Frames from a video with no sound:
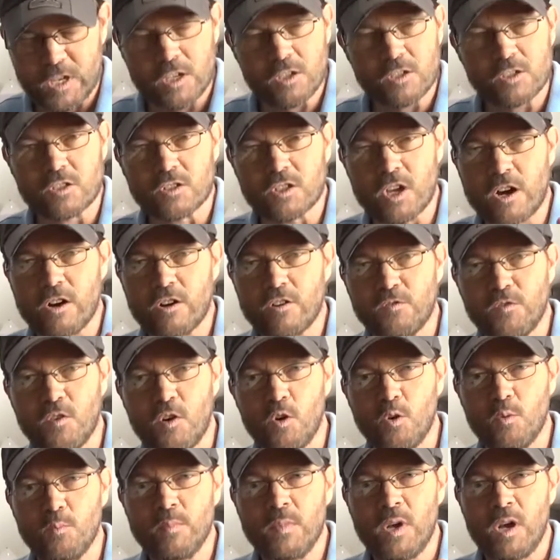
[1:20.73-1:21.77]

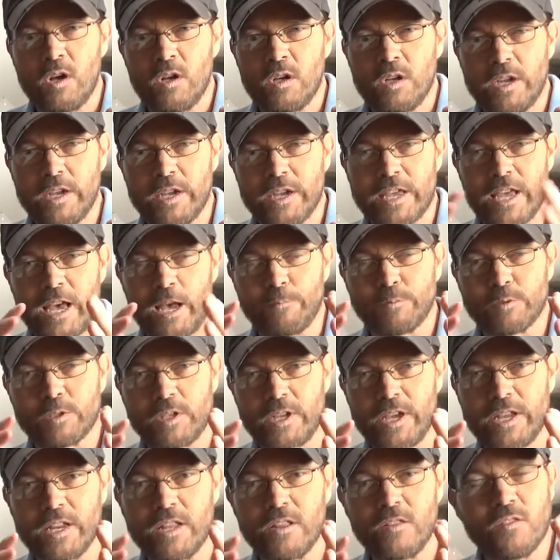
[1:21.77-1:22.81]
styrofoam
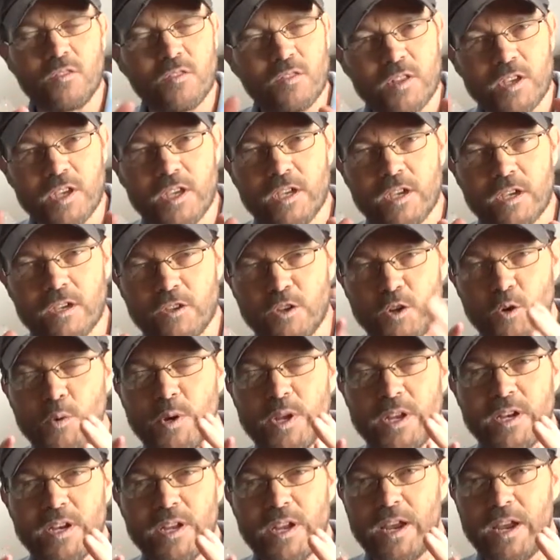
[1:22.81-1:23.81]
encapsulating the unit,